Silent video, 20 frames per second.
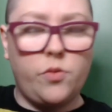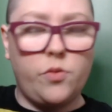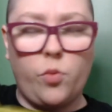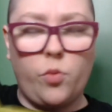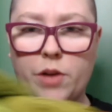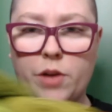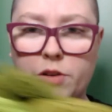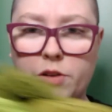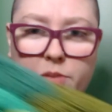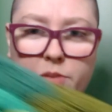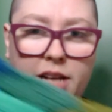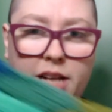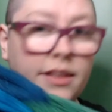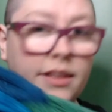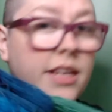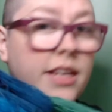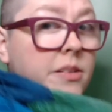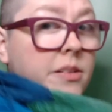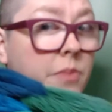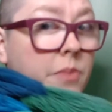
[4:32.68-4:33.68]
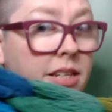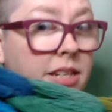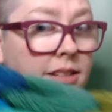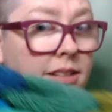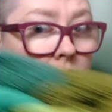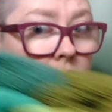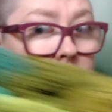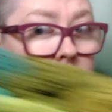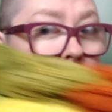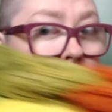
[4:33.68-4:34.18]
wound up tightly into mini
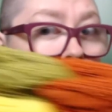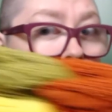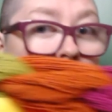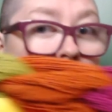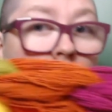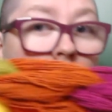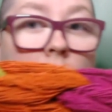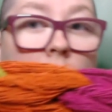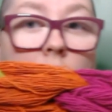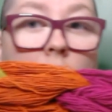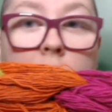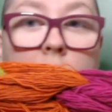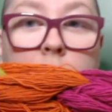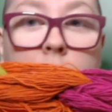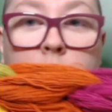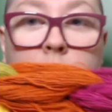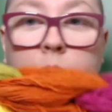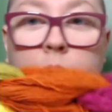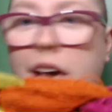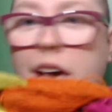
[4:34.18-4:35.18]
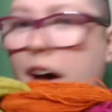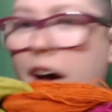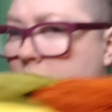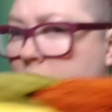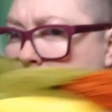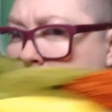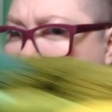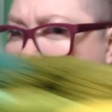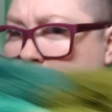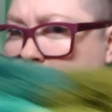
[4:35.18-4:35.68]
skeins.
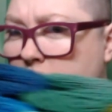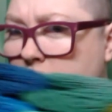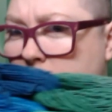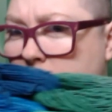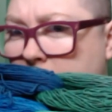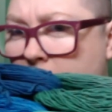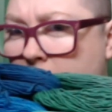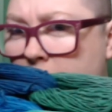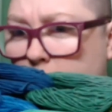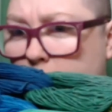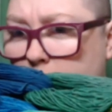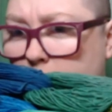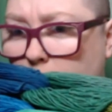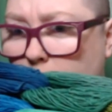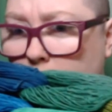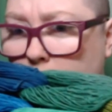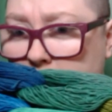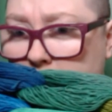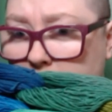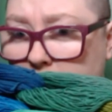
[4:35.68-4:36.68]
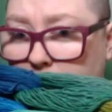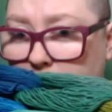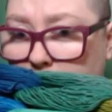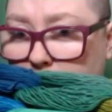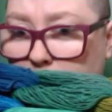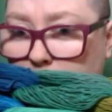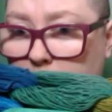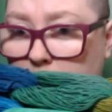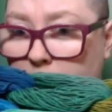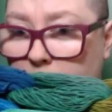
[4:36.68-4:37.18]
Yeah, so I just kind of wanted
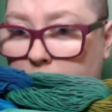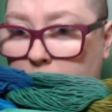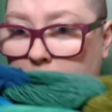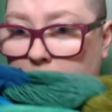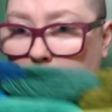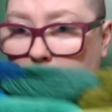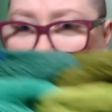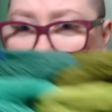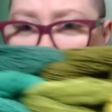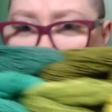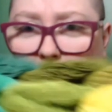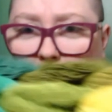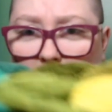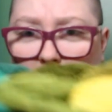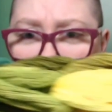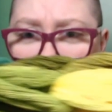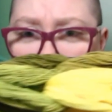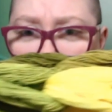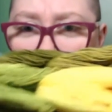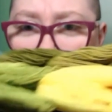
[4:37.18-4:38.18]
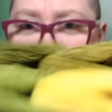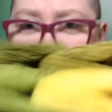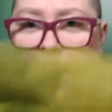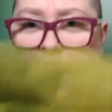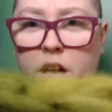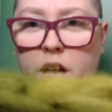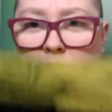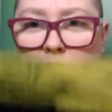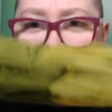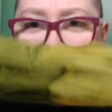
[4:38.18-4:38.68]
to, very quickly show you
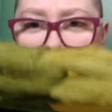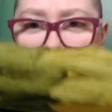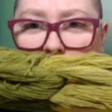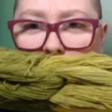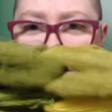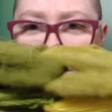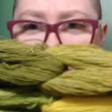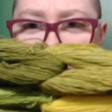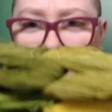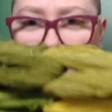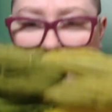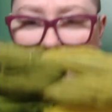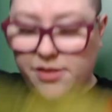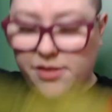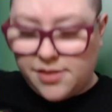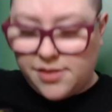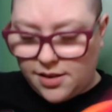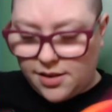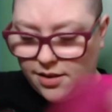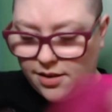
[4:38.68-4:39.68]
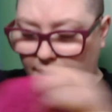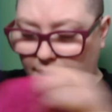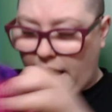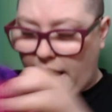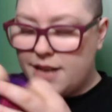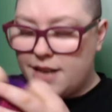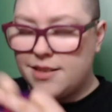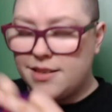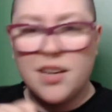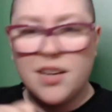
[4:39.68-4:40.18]
the difference
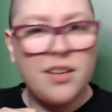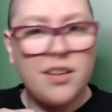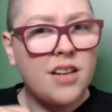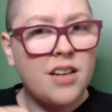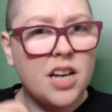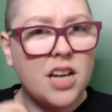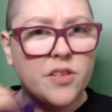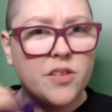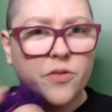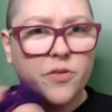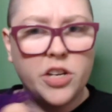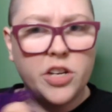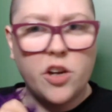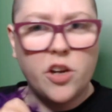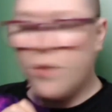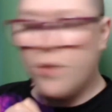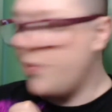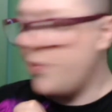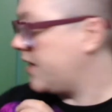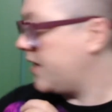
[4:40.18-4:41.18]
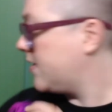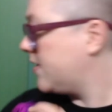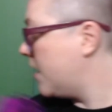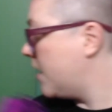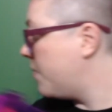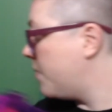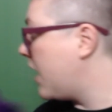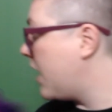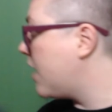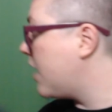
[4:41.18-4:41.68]
that a different yarn base
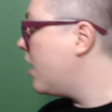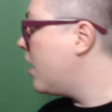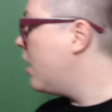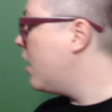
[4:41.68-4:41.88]
can make,